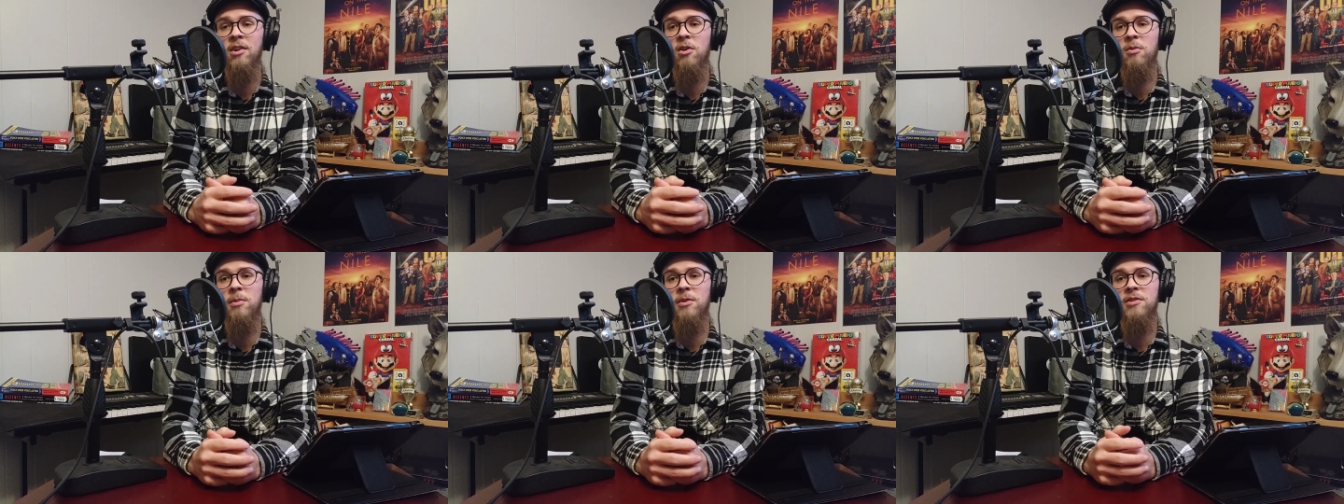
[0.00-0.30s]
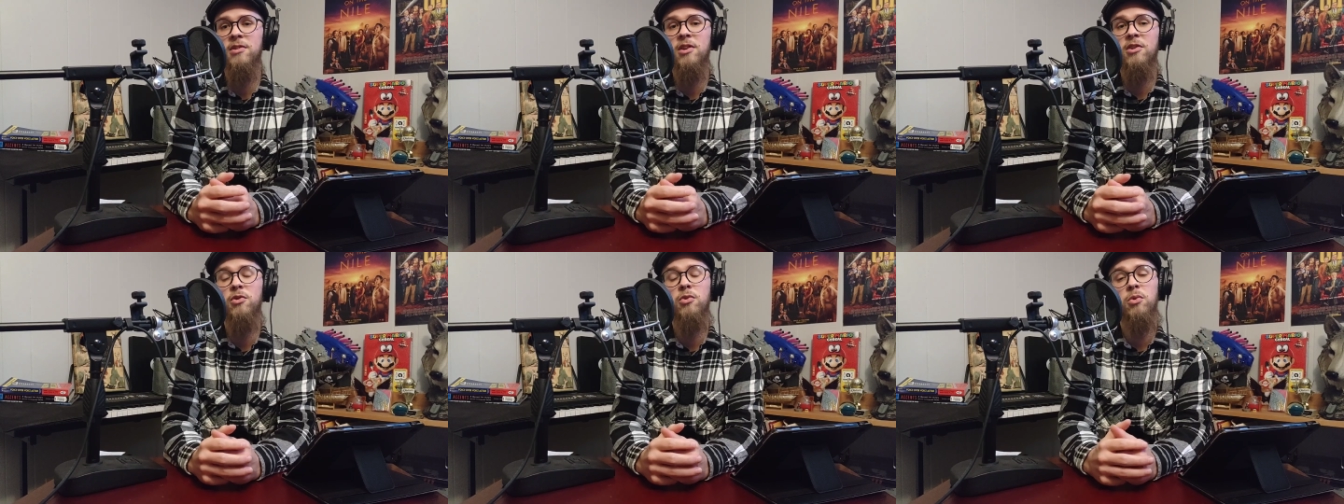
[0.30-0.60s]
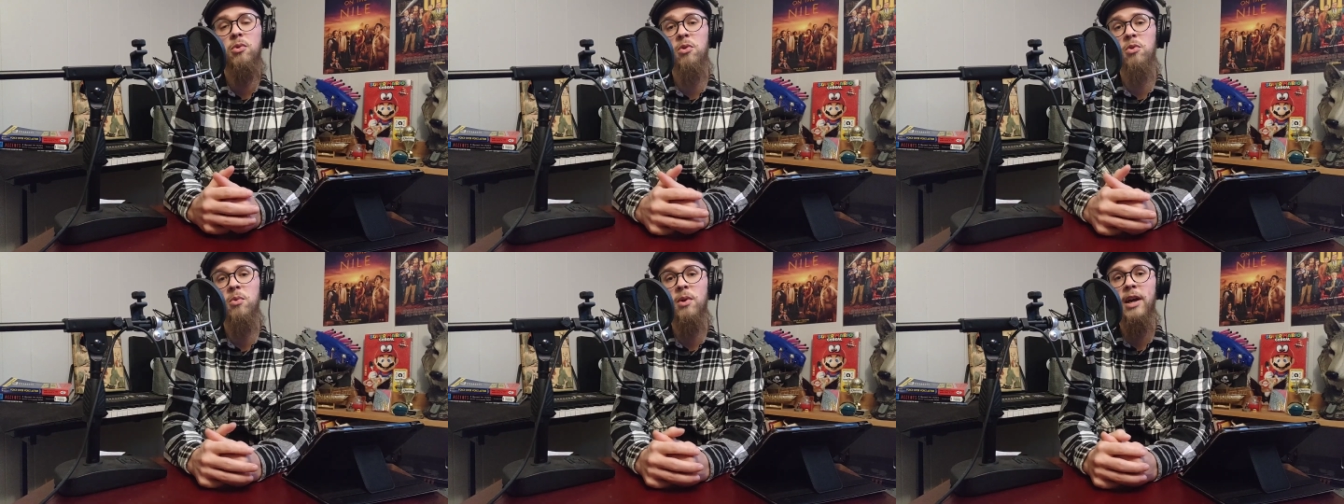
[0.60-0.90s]
in almost a
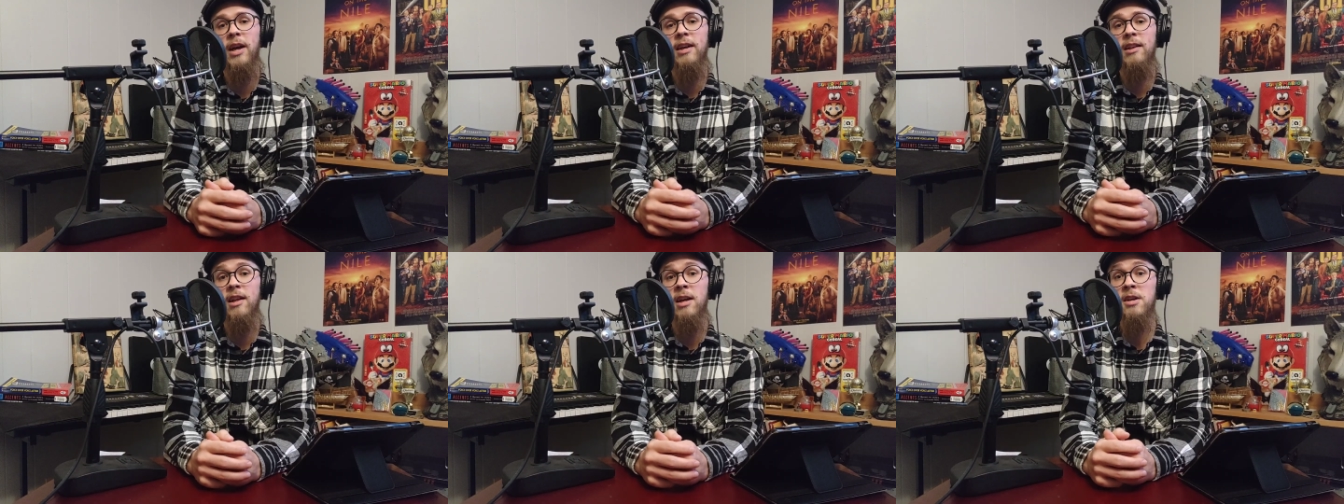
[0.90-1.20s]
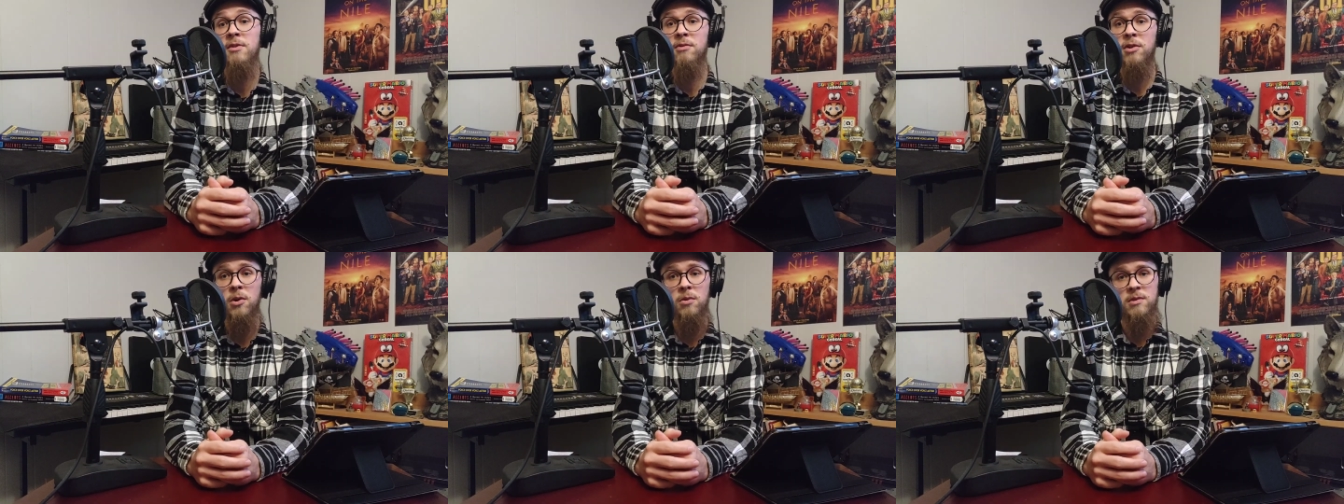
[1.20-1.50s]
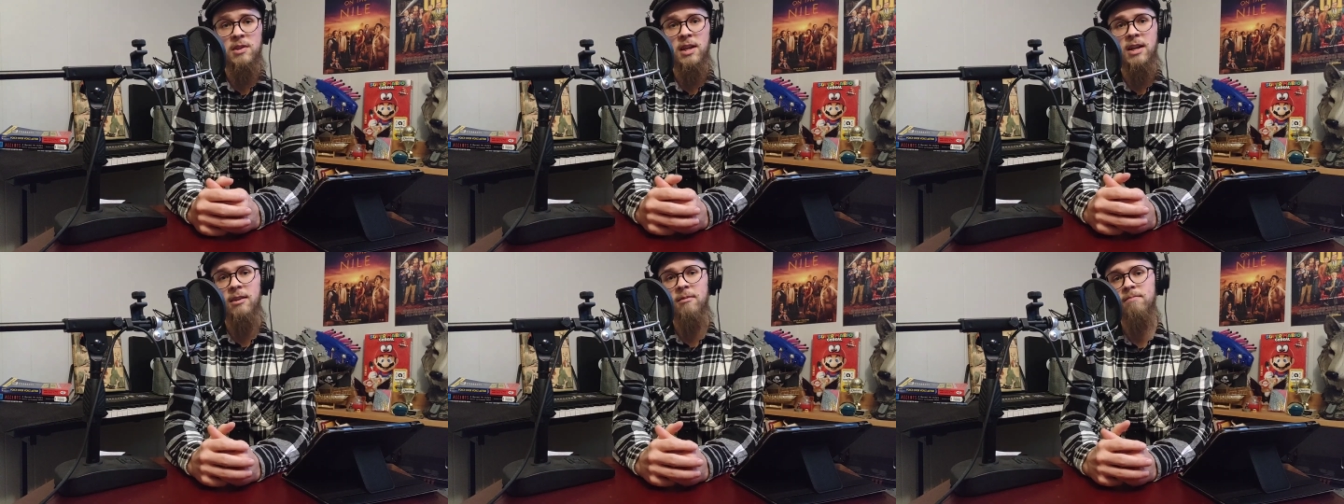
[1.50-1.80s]
cruel way, life
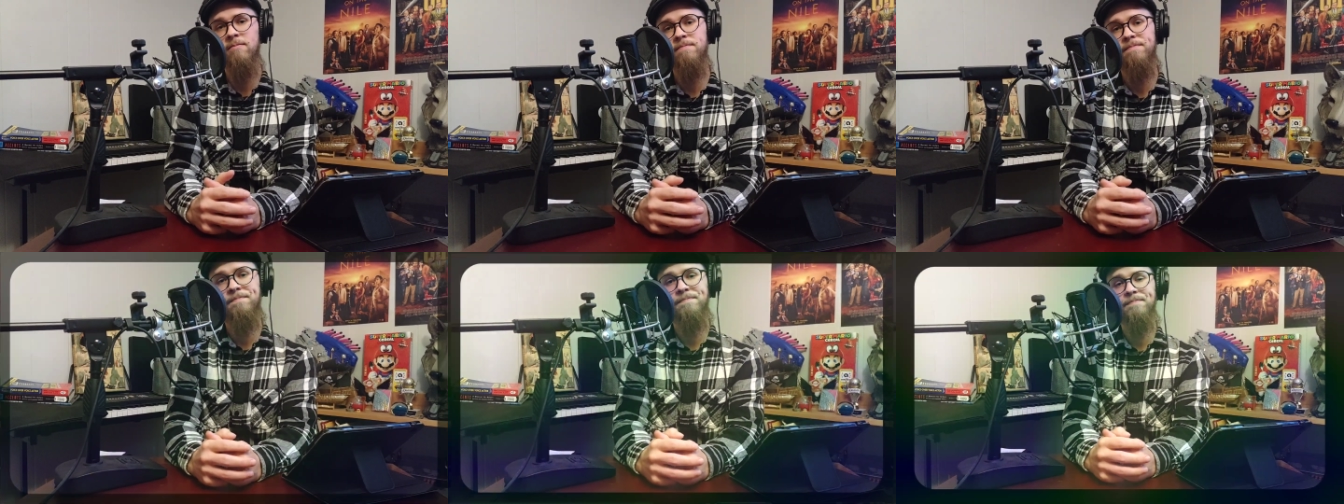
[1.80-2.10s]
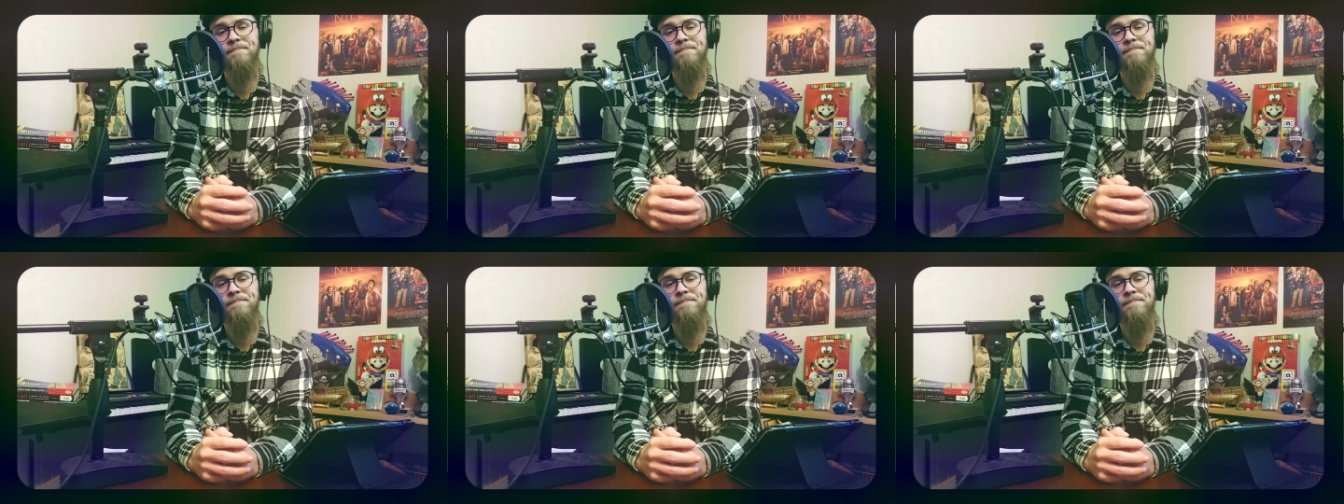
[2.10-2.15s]
goes on.